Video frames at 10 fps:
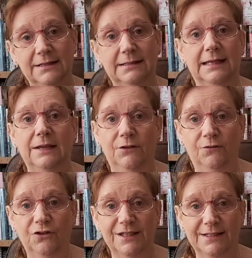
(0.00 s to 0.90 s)
and a sleeve, and
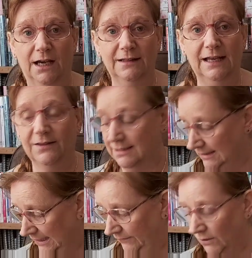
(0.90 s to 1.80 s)
I've already started the other
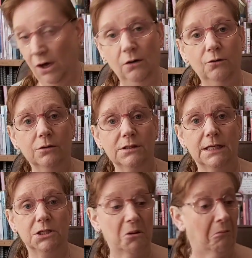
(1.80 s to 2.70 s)
sleeve and a whole cross
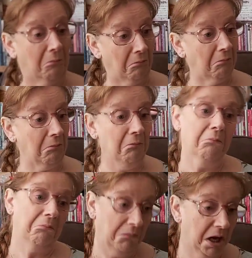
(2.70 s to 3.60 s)
stitch.
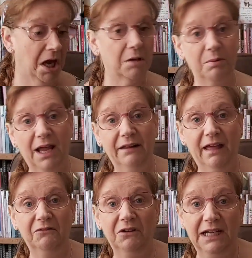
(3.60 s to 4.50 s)
Can't complain at
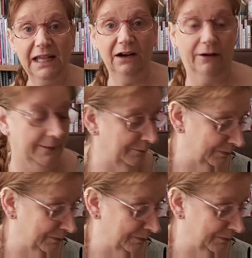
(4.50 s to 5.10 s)
that really, can